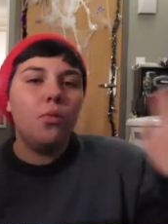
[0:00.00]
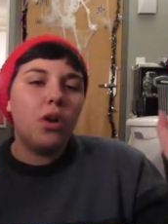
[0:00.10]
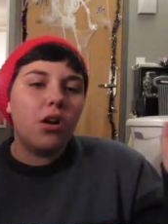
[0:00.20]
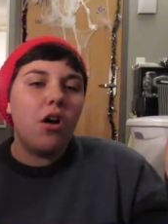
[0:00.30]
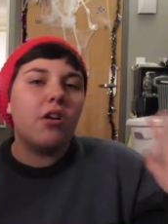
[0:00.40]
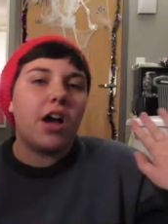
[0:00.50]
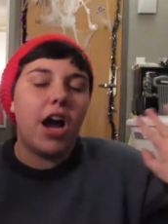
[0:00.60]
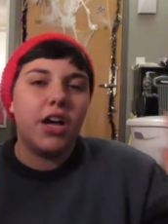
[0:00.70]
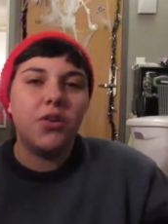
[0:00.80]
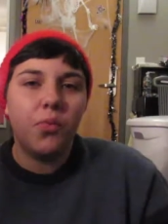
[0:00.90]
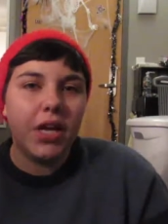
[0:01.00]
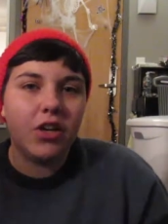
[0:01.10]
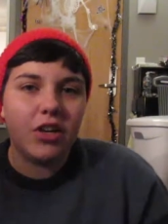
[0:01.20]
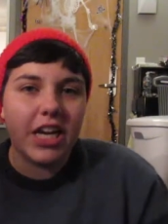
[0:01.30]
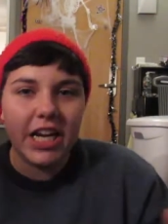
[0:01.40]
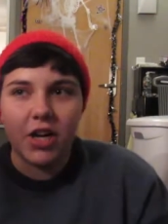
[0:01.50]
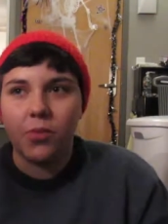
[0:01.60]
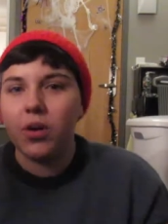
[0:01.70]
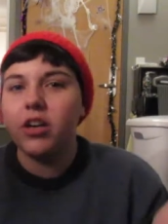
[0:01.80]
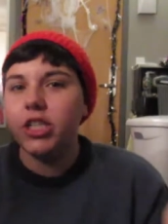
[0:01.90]
we're all kind of weird here.
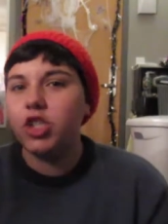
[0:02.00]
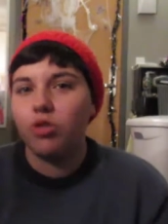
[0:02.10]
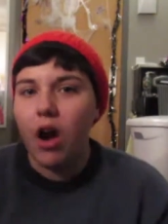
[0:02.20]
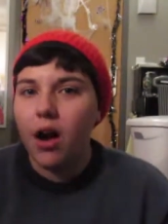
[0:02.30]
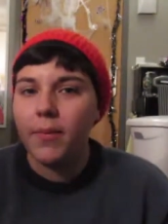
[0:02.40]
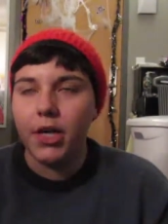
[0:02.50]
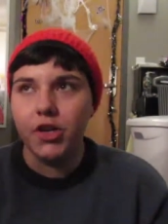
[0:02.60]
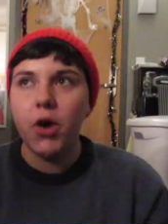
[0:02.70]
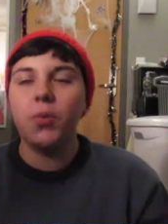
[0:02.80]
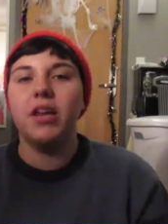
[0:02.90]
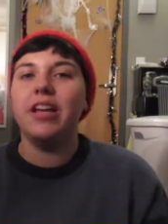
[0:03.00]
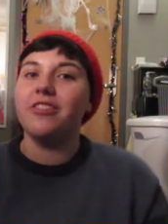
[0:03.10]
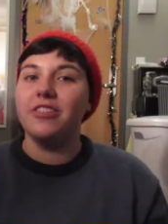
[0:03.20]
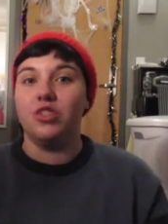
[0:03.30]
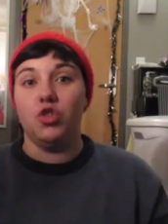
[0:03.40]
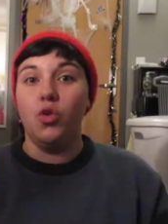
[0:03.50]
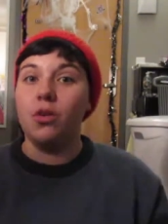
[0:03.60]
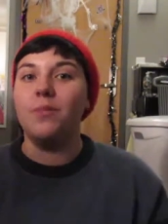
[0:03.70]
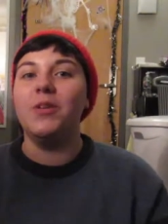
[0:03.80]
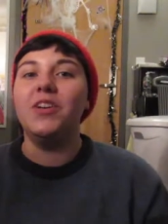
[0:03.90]
We're in drama. No one here is
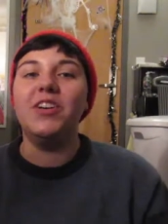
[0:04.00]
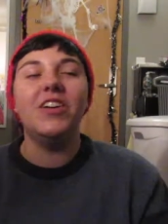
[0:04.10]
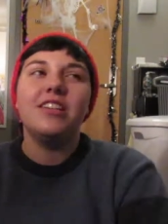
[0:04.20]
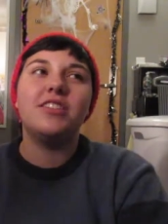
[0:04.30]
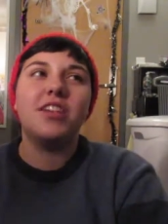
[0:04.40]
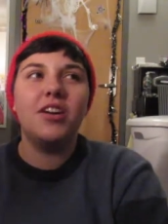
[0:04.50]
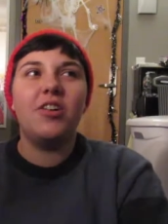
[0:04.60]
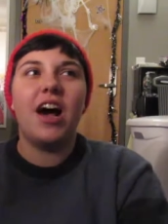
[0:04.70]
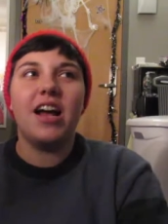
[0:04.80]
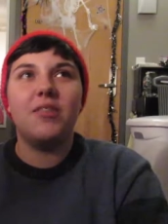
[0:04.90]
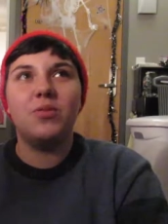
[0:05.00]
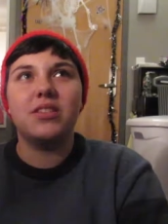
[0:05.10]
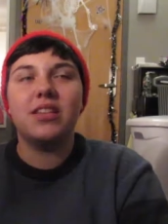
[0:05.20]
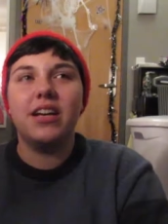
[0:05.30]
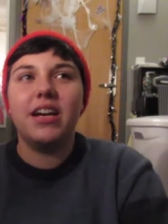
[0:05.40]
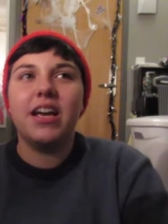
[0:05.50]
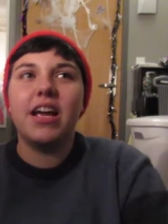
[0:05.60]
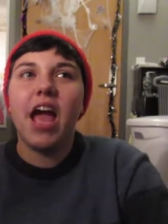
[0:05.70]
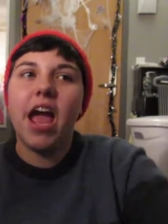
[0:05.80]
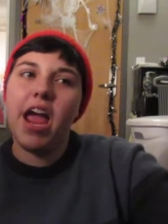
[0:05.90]
normal. So I was
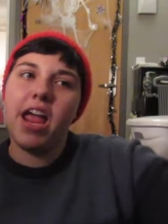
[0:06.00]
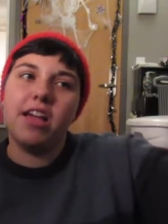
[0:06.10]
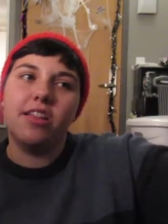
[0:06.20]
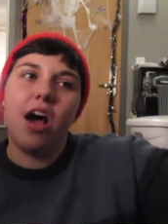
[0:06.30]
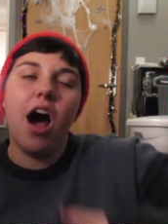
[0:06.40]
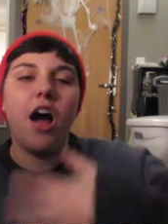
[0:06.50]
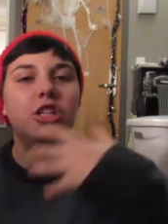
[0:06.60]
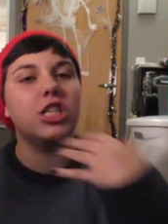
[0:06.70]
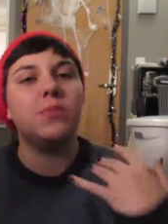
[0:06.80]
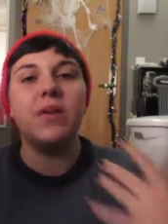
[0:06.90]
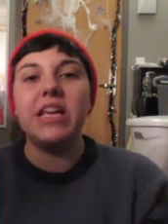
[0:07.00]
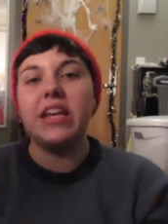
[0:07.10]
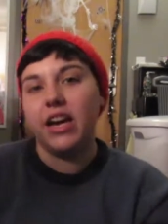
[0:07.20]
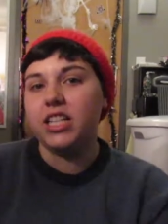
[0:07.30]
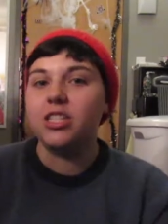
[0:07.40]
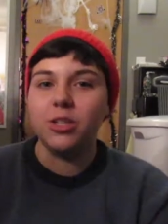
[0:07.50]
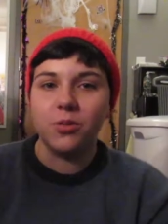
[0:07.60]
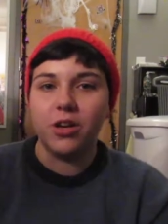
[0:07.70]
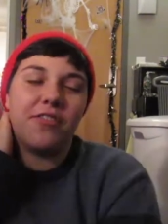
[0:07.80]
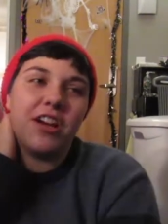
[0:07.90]
like, hey, I'll just be nice to
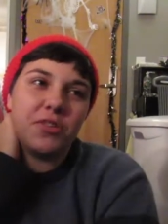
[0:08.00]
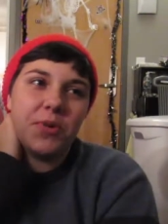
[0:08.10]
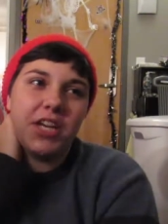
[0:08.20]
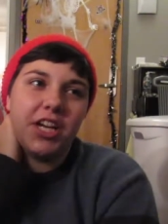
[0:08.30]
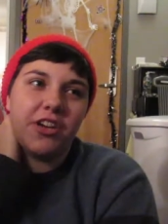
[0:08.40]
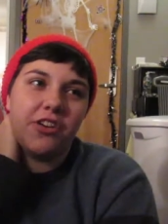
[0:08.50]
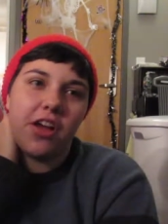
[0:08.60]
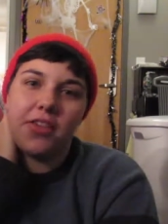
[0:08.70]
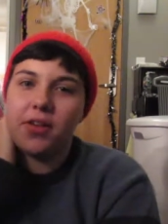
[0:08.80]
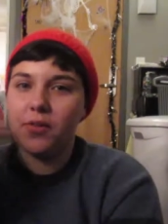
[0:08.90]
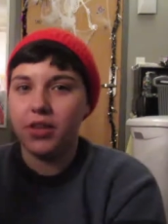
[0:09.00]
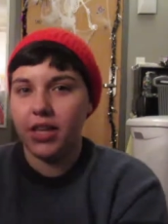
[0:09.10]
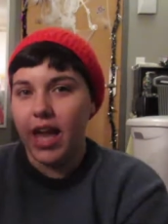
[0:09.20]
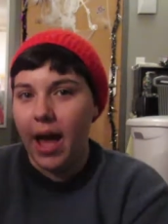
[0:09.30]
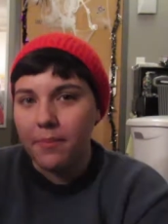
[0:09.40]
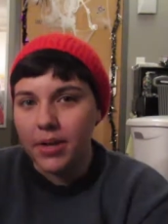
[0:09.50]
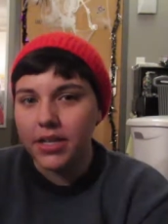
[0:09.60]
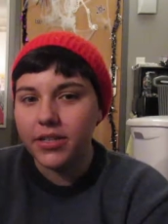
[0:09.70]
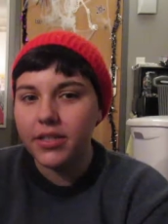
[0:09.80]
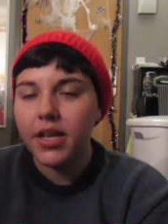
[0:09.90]
her. Freshman year, nothing really
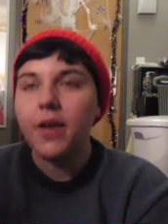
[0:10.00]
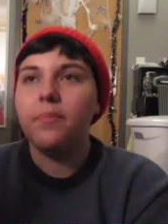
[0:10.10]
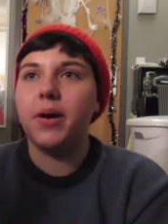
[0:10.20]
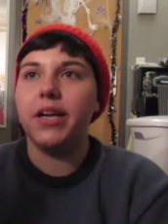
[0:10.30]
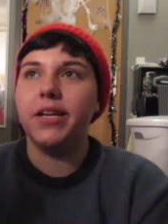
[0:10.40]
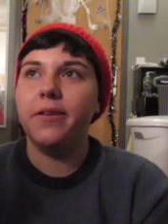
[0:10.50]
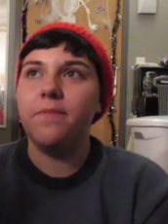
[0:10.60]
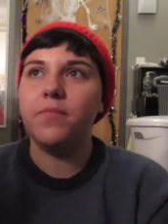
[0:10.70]
happened. But